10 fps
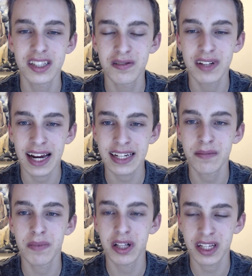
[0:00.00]
90
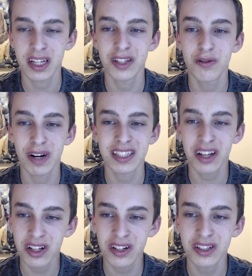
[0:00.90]
million US
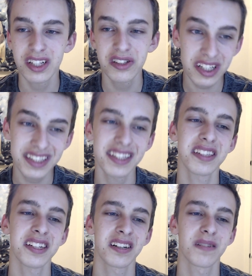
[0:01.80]
dollars just this
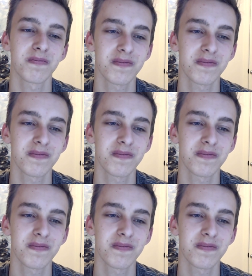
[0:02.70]
year.